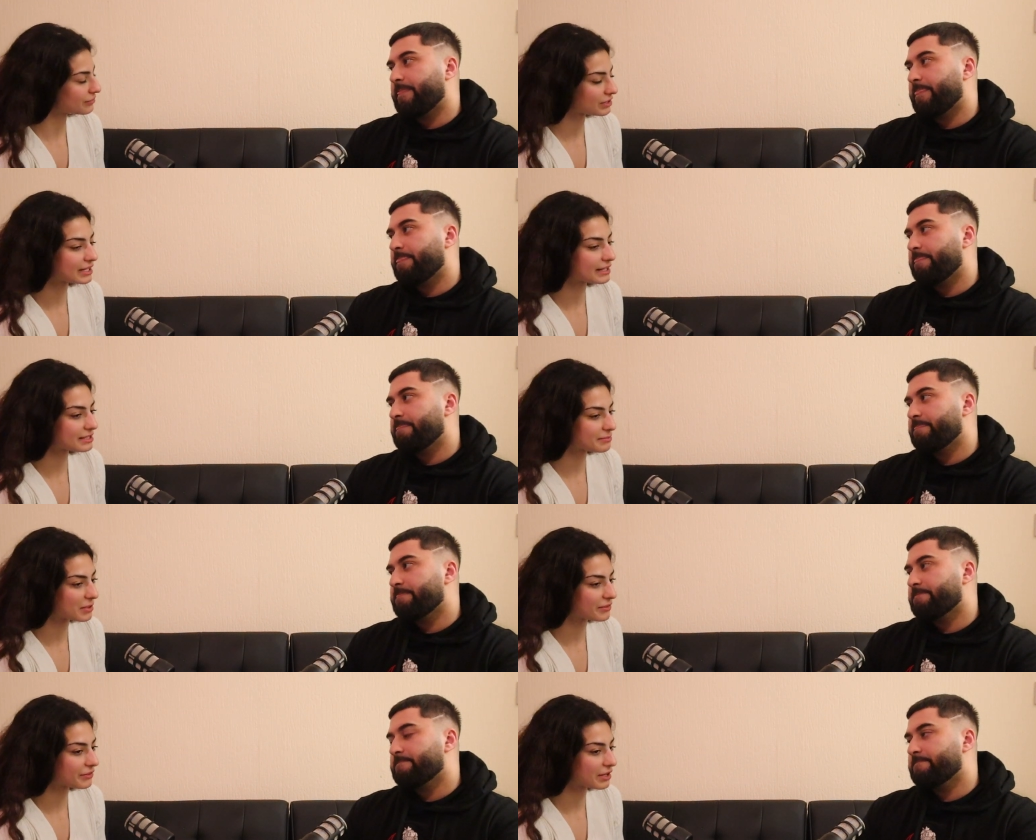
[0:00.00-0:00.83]
Speaker 1: for the next
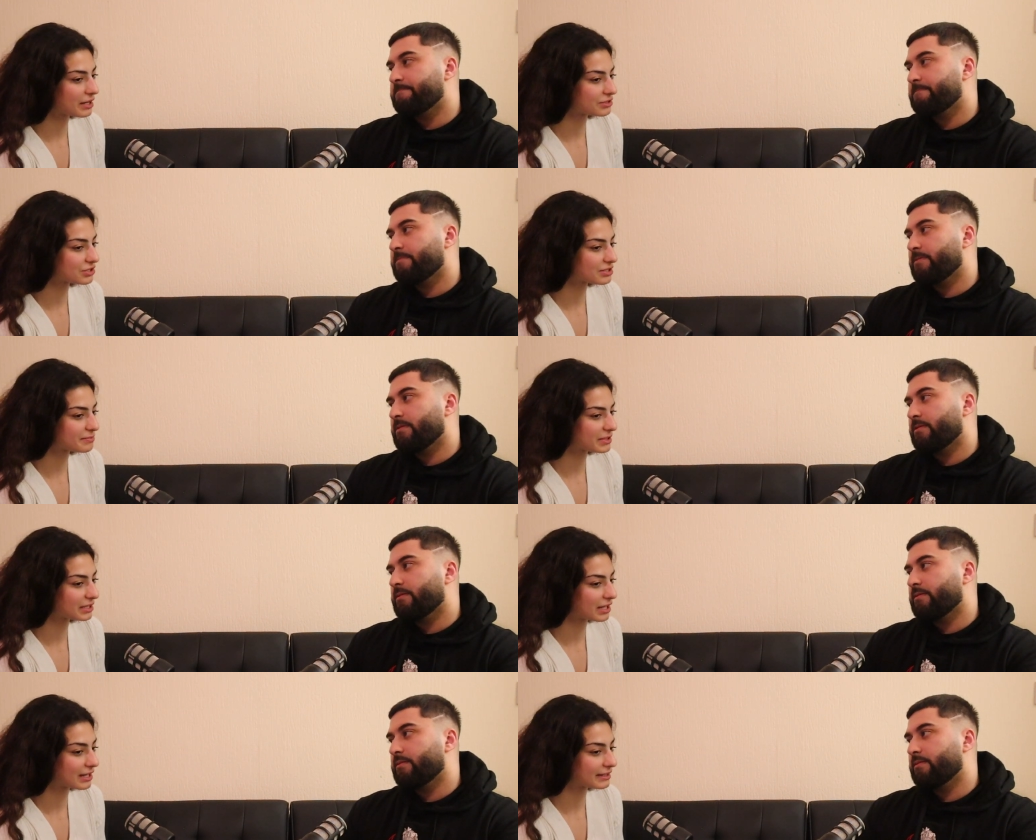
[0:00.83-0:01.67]
month I'll just
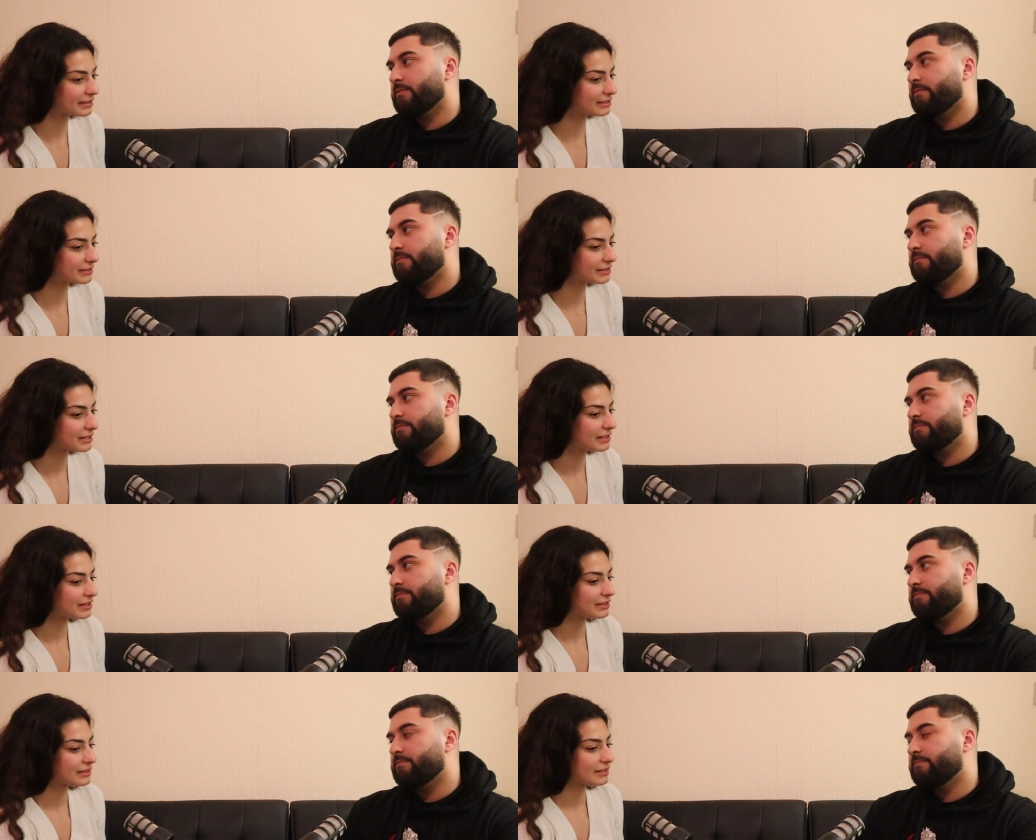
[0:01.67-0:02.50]
be like
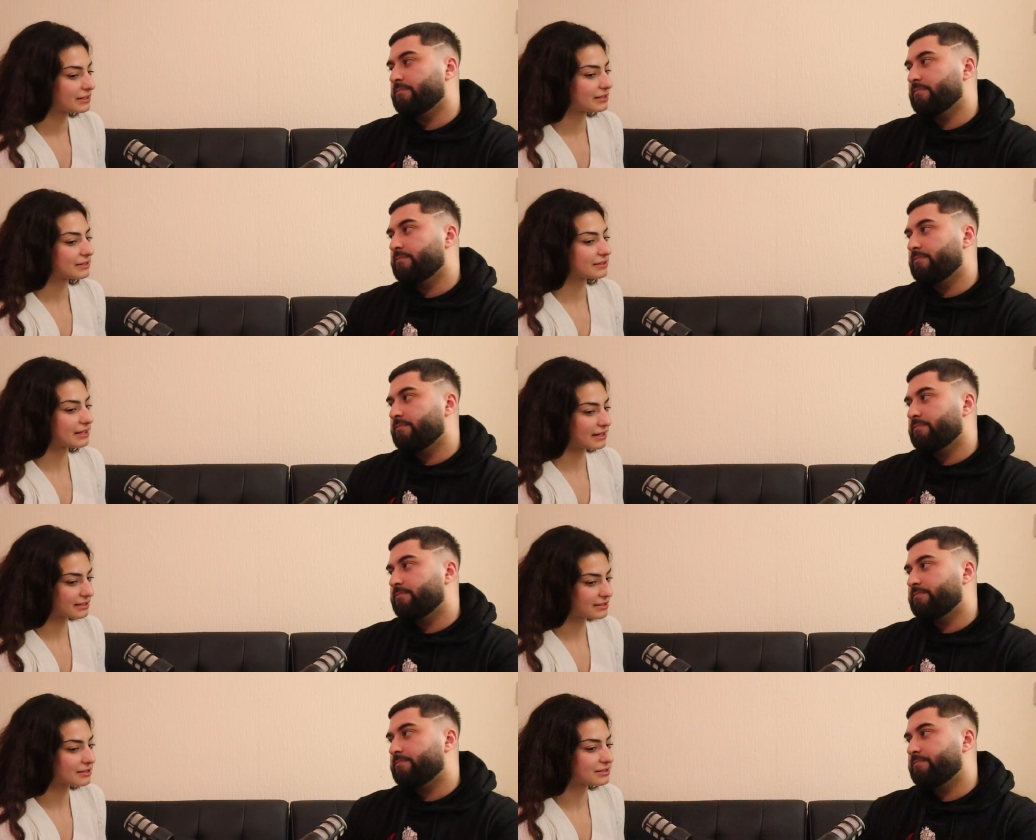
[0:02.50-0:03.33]
then
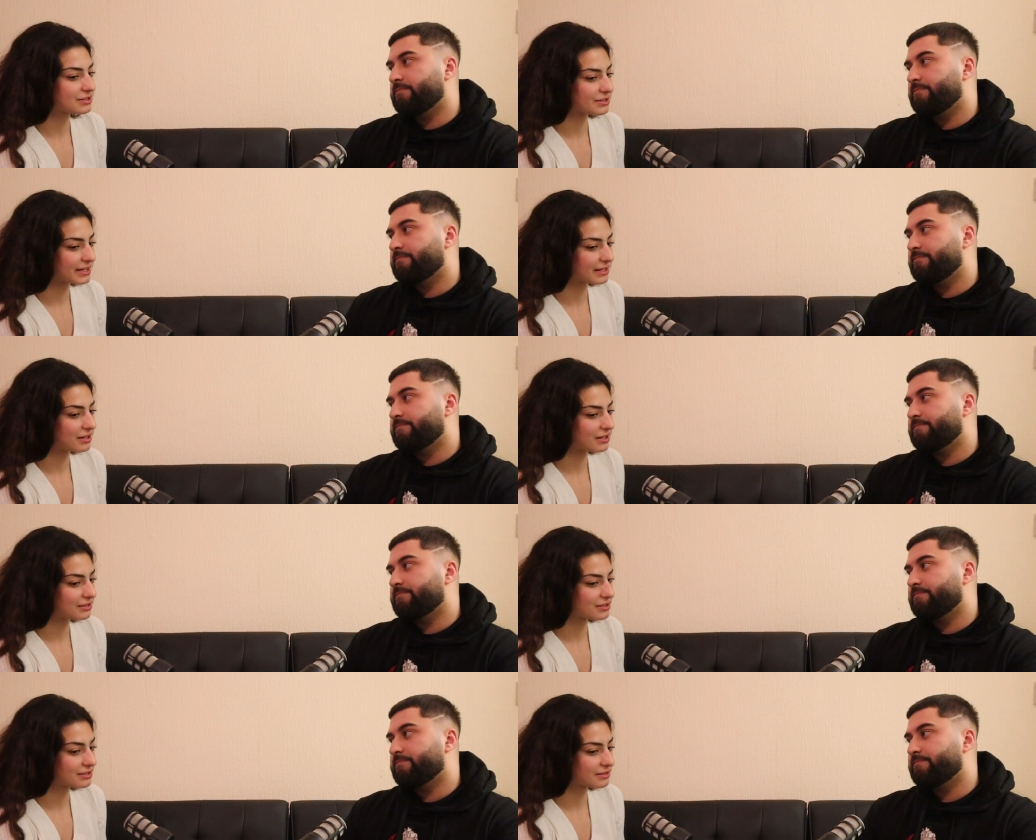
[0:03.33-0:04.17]
I start to train
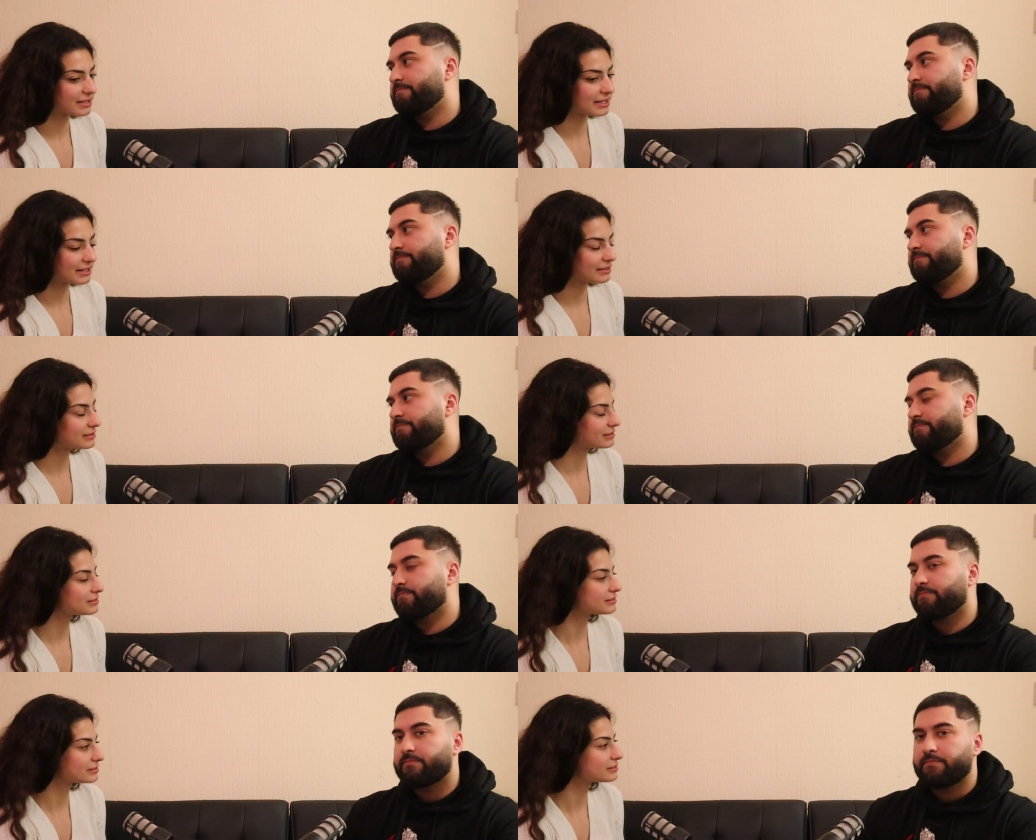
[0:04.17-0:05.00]
hard. So yeah.
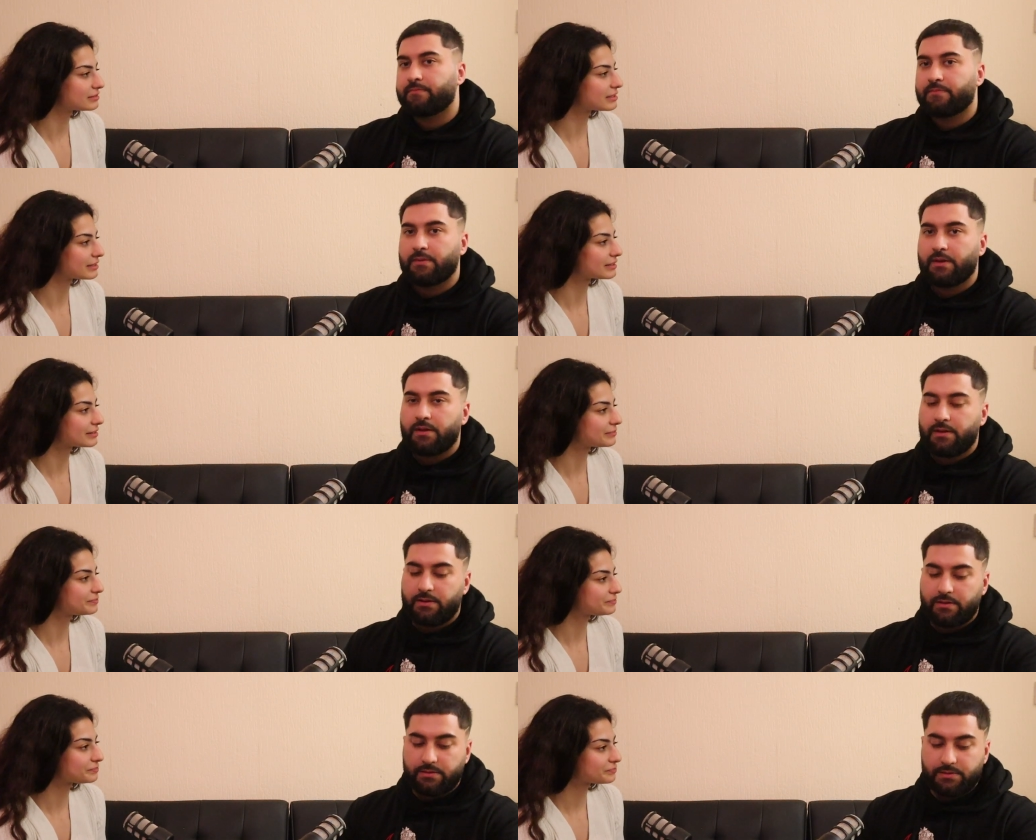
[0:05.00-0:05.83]
Yeah, yeah.
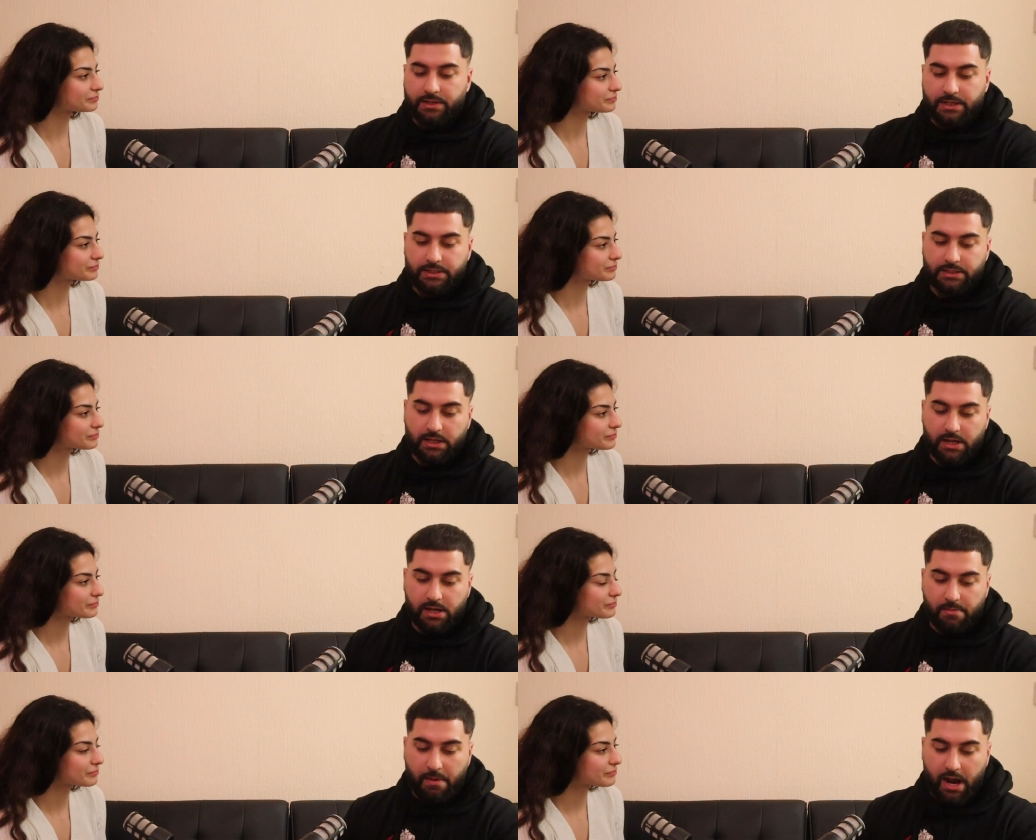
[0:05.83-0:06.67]
Speaker 2: Oh, nice.
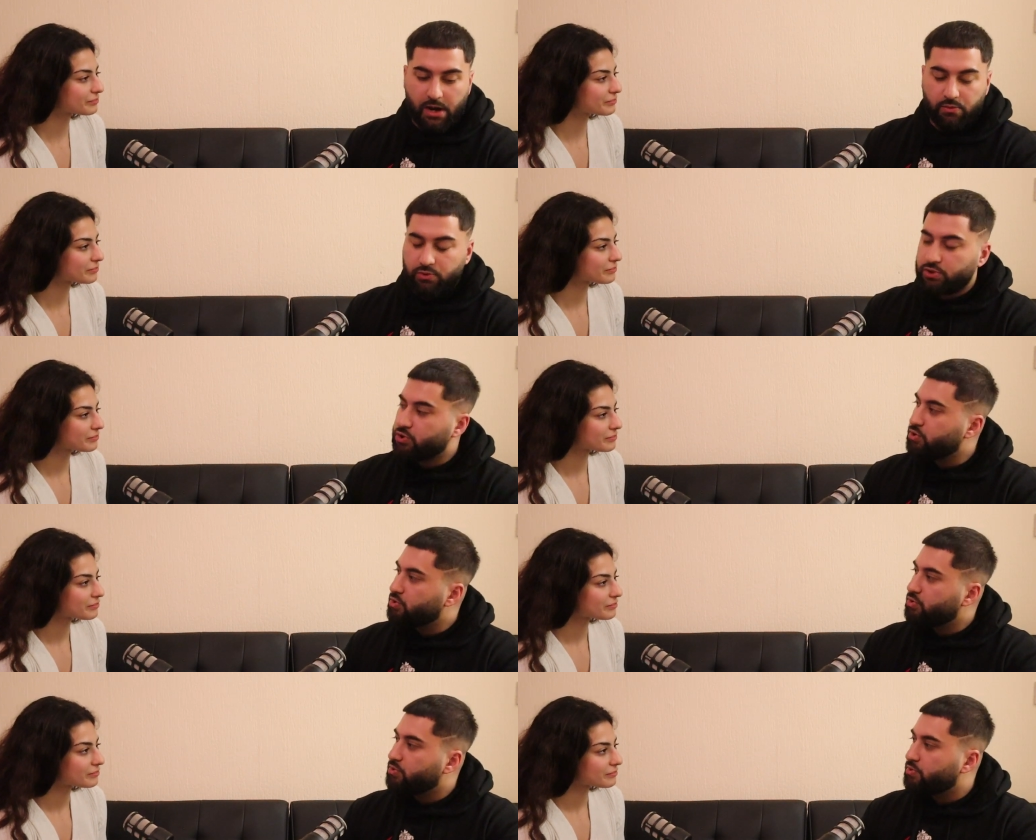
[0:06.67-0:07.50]
Uh, how would
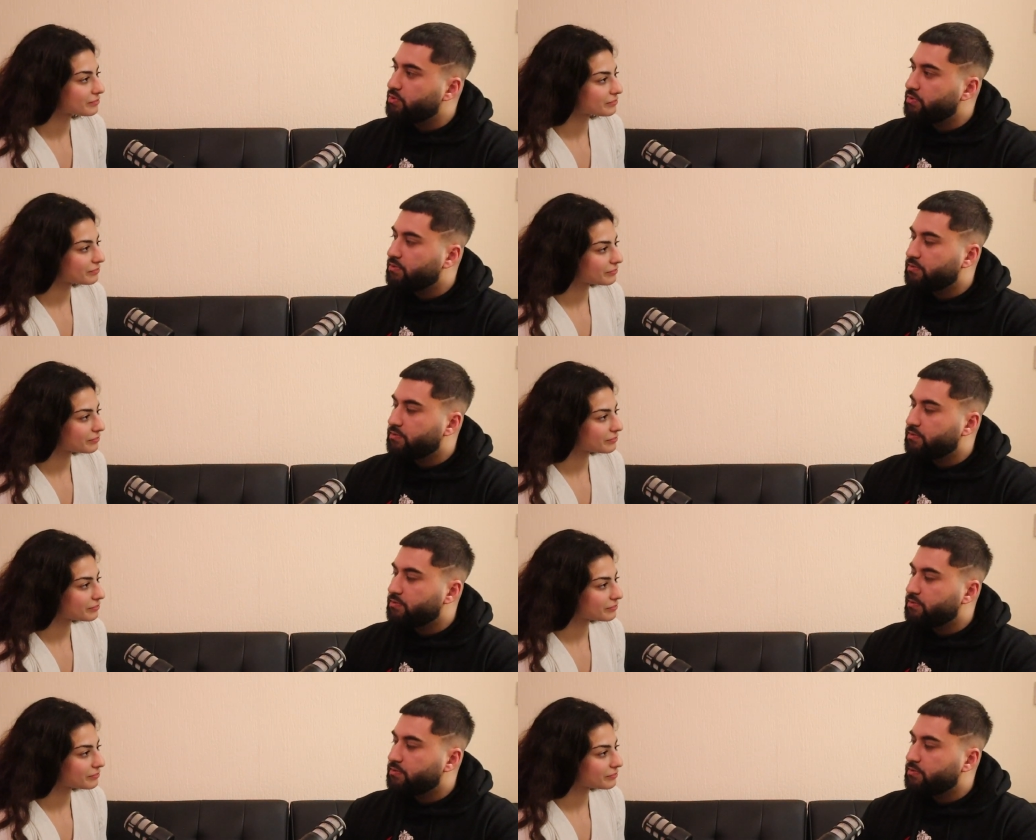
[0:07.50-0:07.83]
you